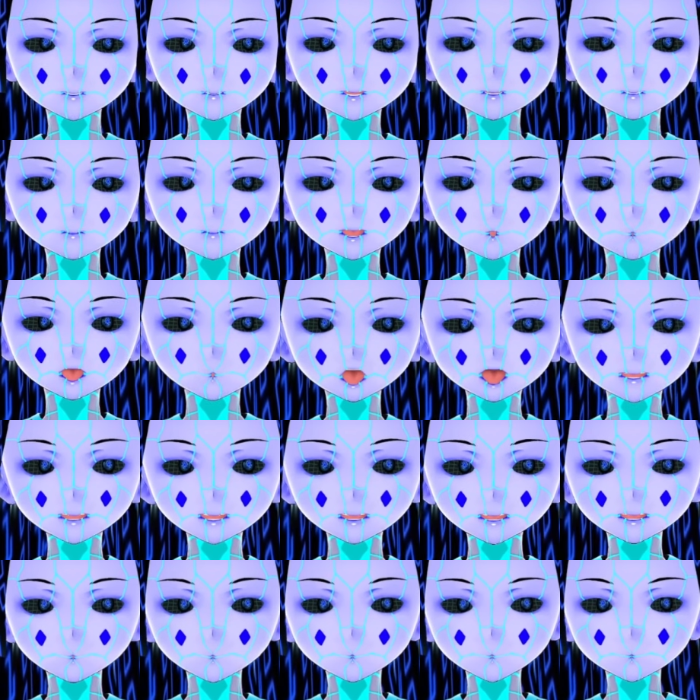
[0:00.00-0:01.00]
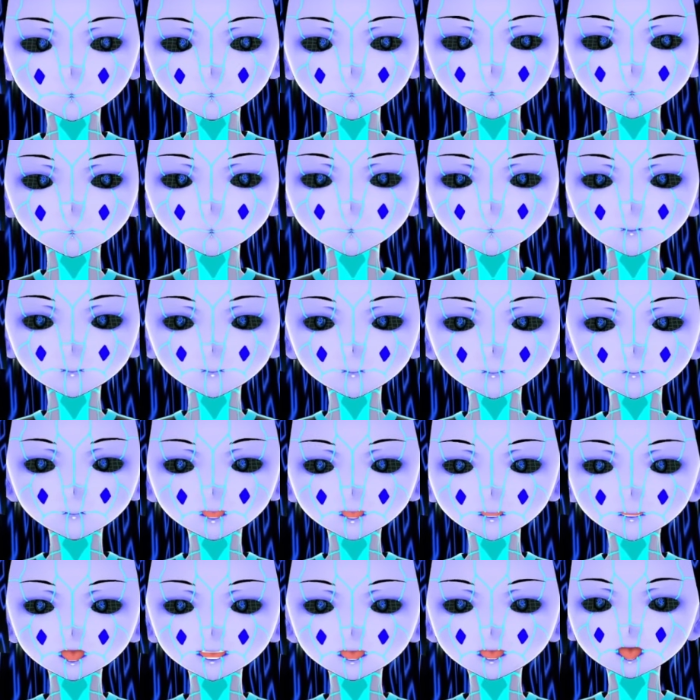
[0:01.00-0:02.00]
you want to
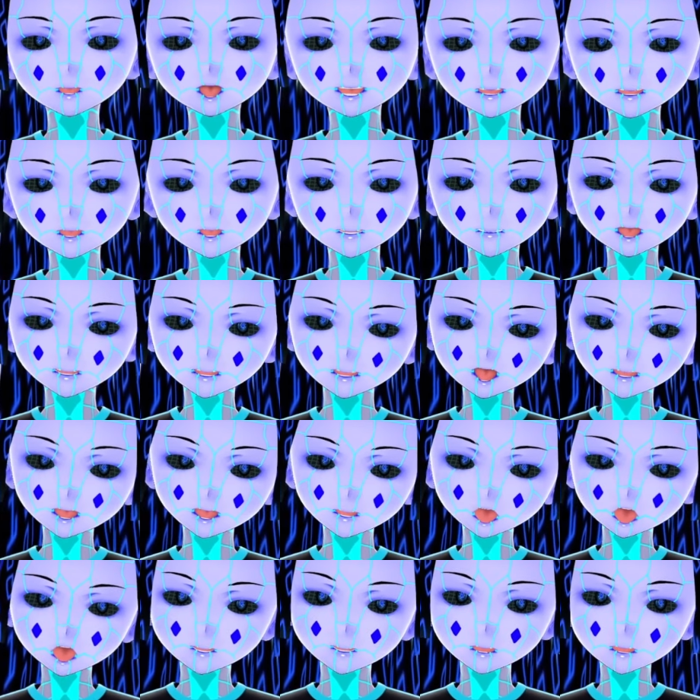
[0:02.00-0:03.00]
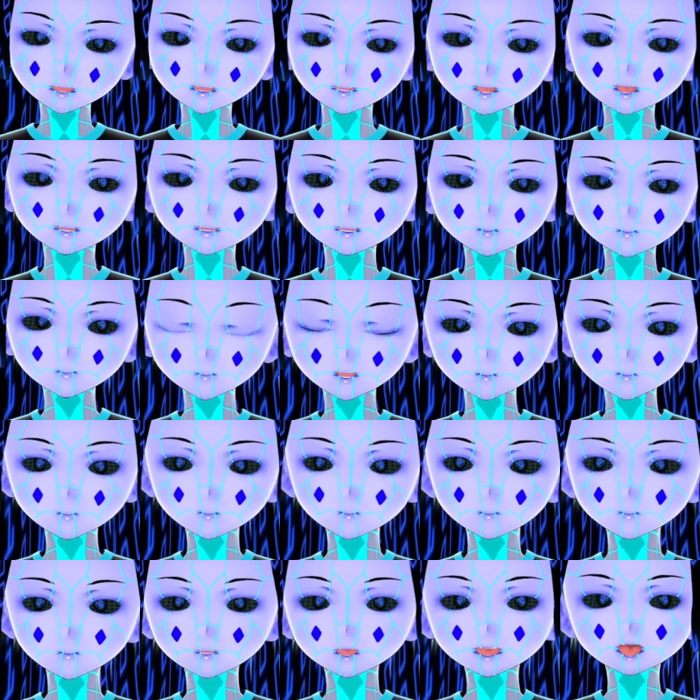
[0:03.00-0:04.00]
keep track of that percentage over 50.
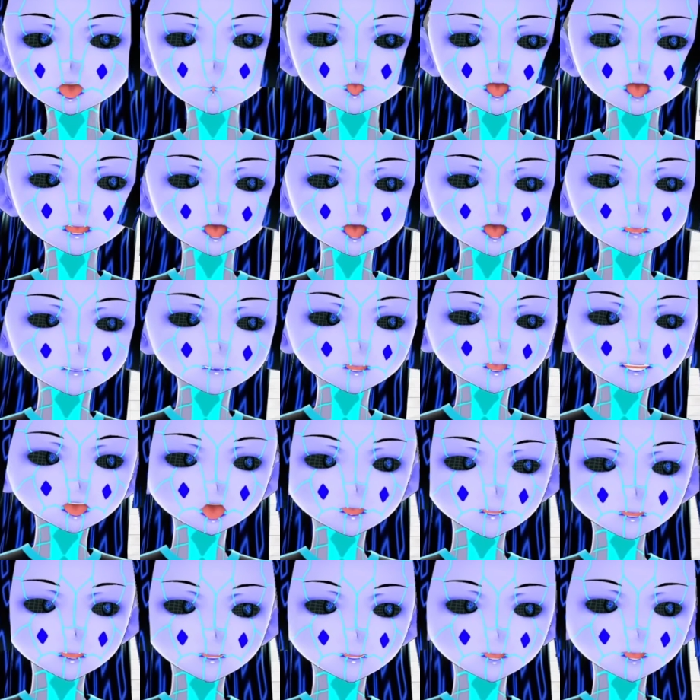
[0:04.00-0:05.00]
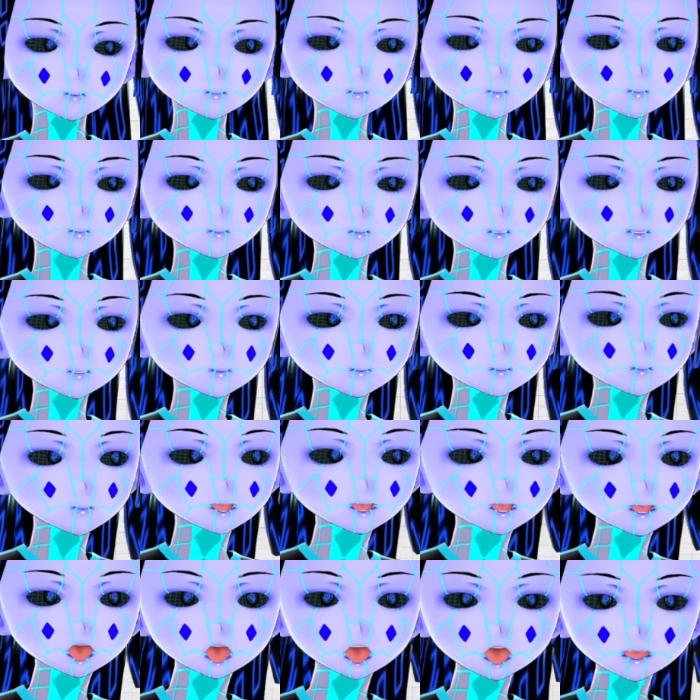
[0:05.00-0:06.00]
Now, why do I say over 50?
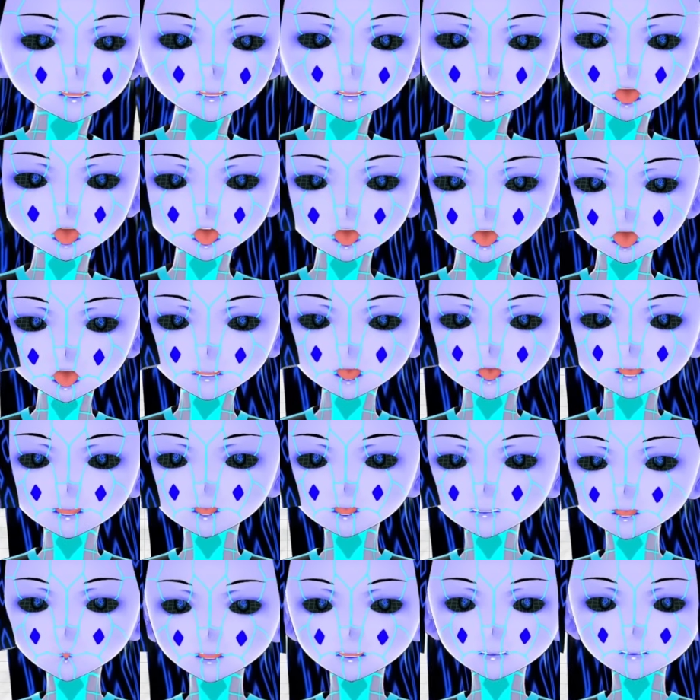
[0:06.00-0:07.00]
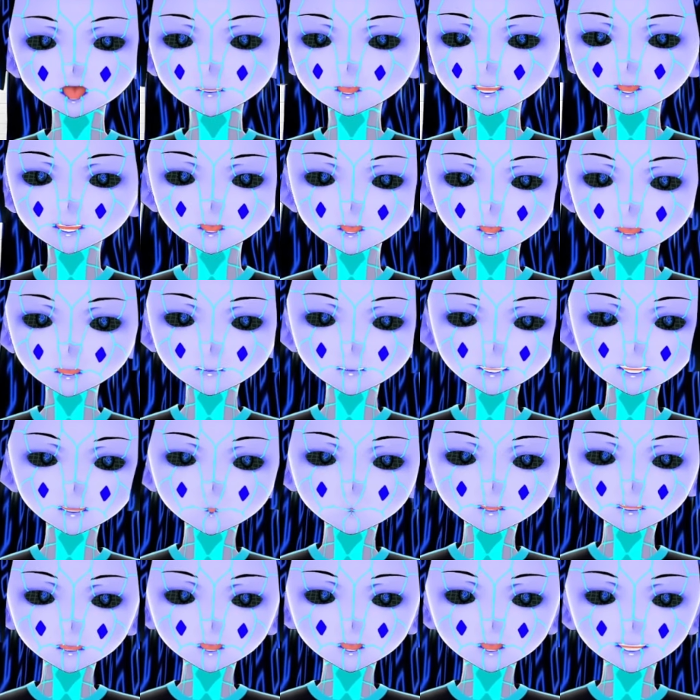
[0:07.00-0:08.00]
We all know that if you have a 50%
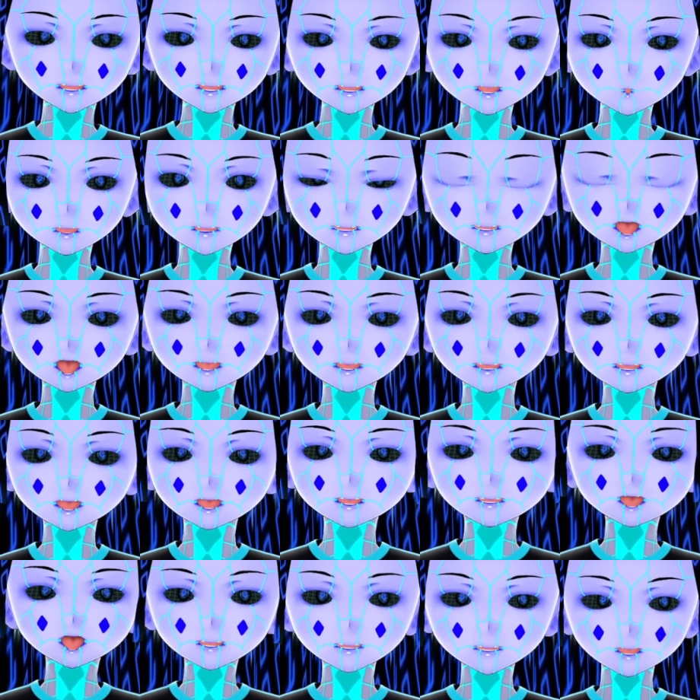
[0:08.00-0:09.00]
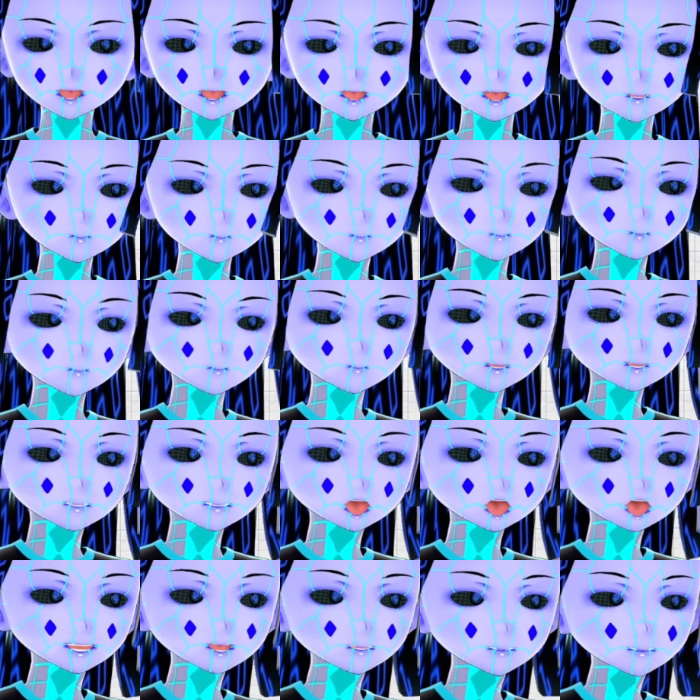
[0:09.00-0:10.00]
win rate, you're not climbing.
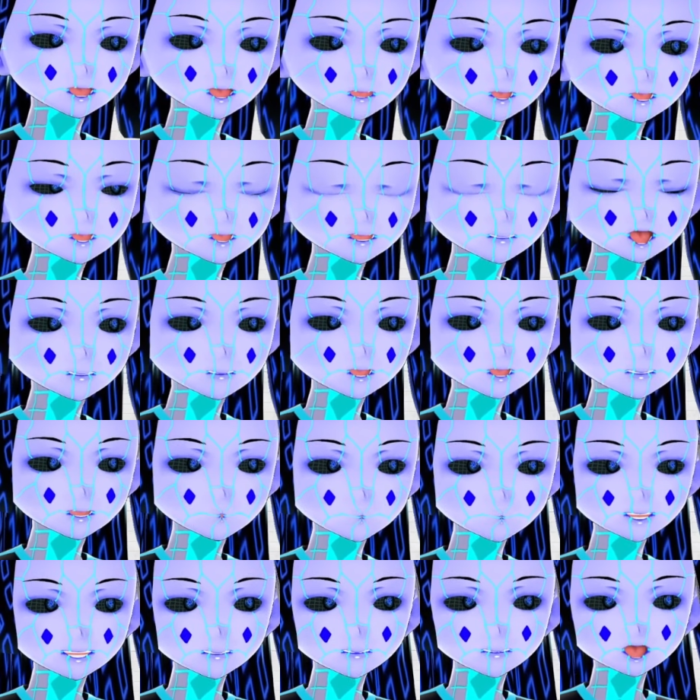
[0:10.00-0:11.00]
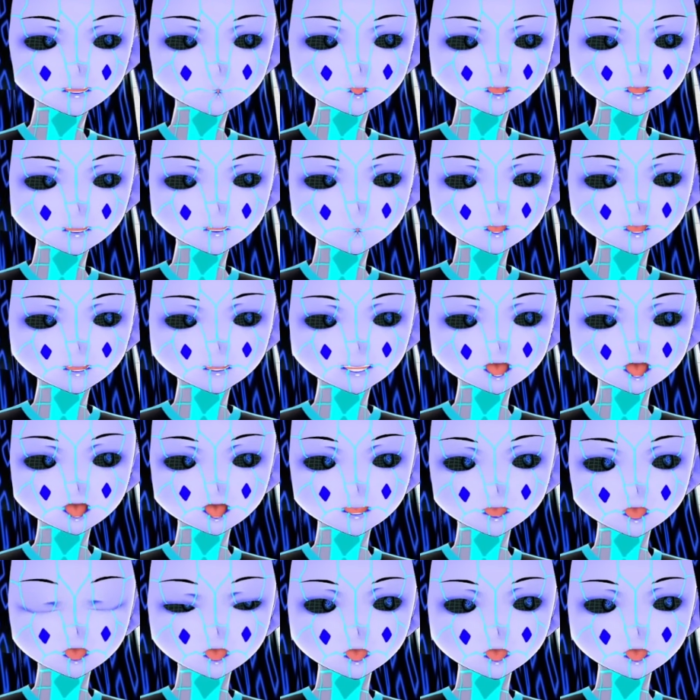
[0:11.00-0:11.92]
So this creates a situation where we know